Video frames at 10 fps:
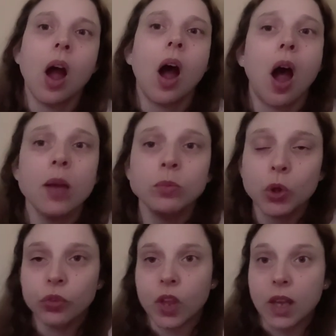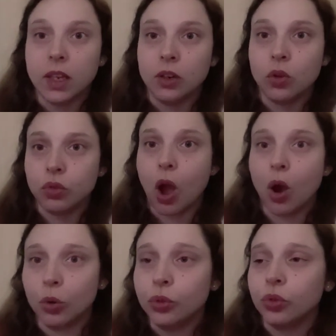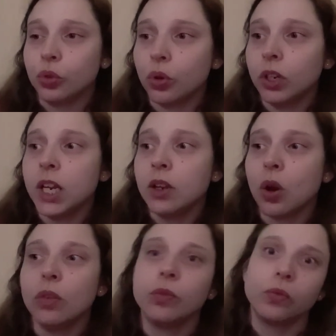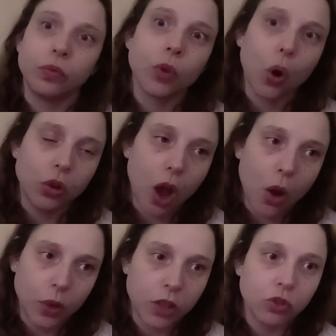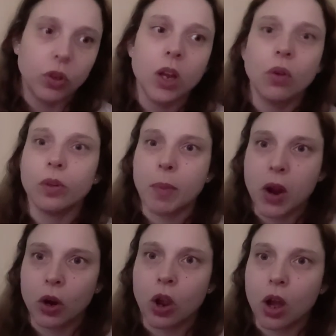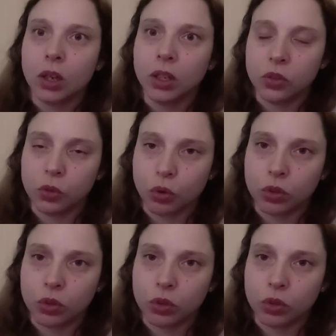I'm not saying the whole story of, or the whole history of America is good.